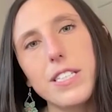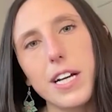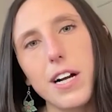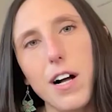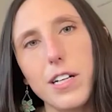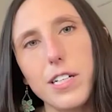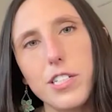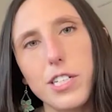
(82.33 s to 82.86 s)

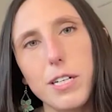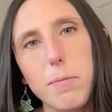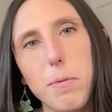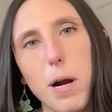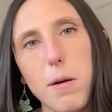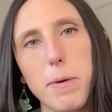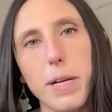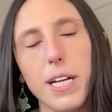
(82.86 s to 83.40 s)
psychology
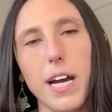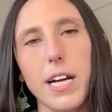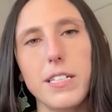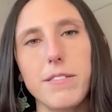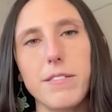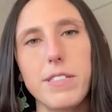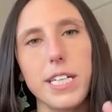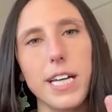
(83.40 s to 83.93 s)
department
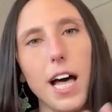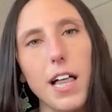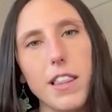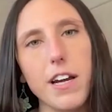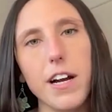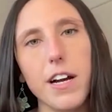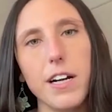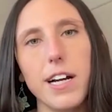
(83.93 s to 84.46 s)
kind of
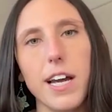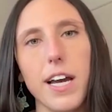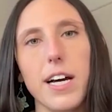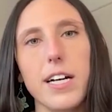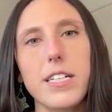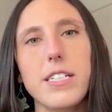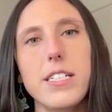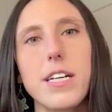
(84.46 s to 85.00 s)
together.
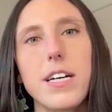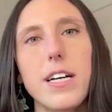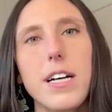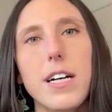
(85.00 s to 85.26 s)
And